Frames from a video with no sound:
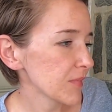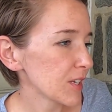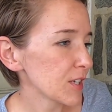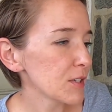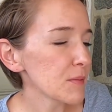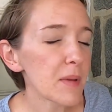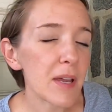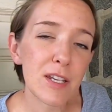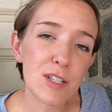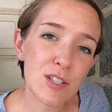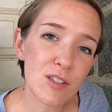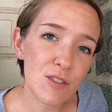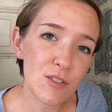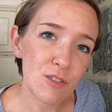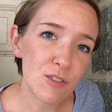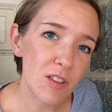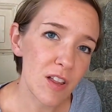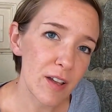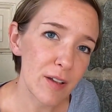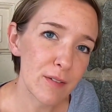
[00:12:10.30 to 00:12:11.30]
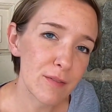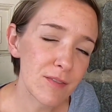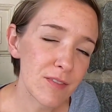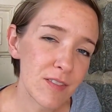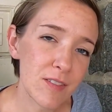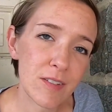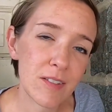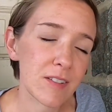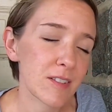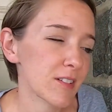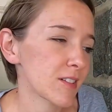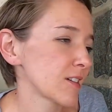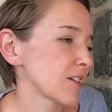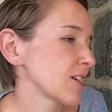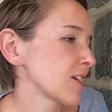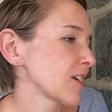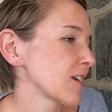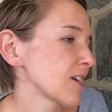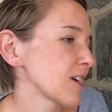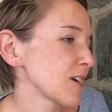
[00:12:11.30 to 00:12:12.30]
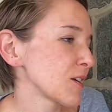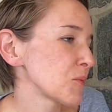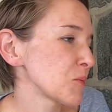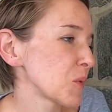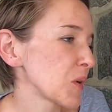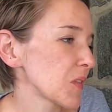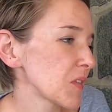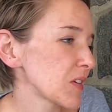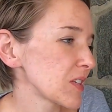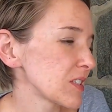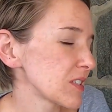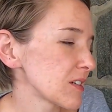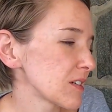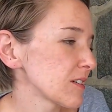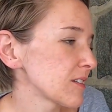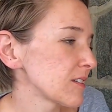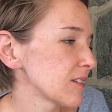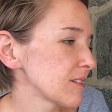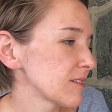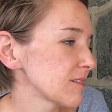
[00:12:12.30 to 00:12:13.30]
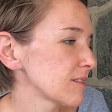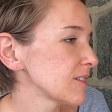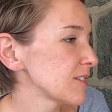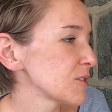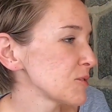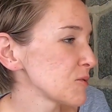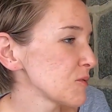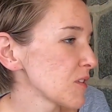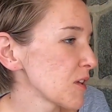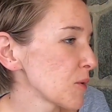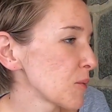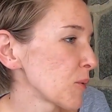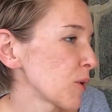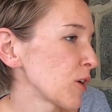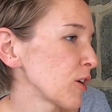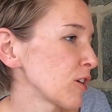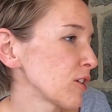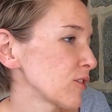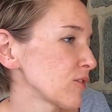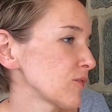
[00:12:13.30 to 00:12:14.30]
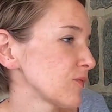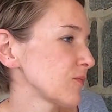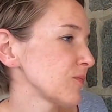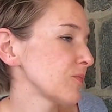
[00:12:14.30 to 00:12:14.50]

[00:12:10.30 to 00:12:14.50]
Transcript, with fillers: Can you imagine their life? and what they did and who they were.